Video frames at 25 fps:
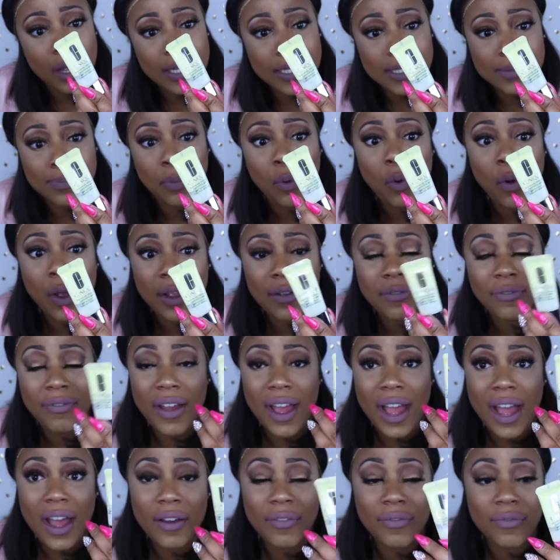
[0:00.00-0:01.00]
It's
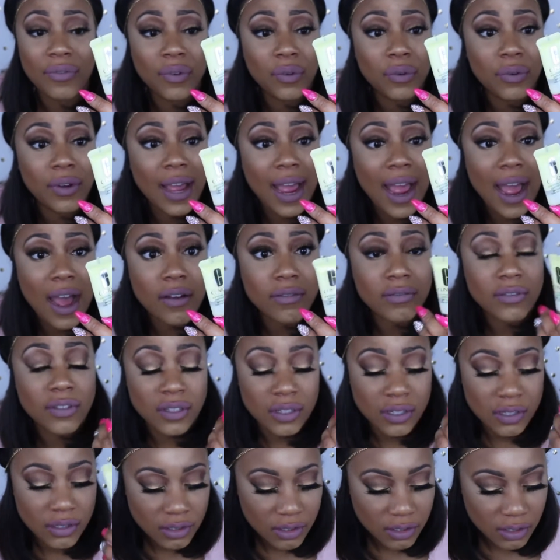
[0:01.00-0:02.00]
0.5 fluid
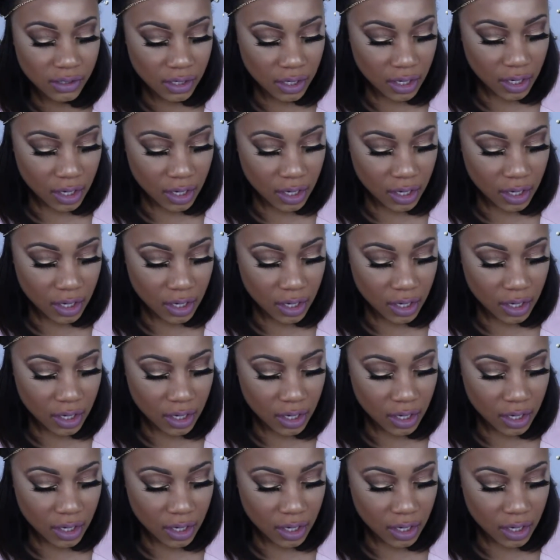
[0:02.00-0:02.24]
ounces.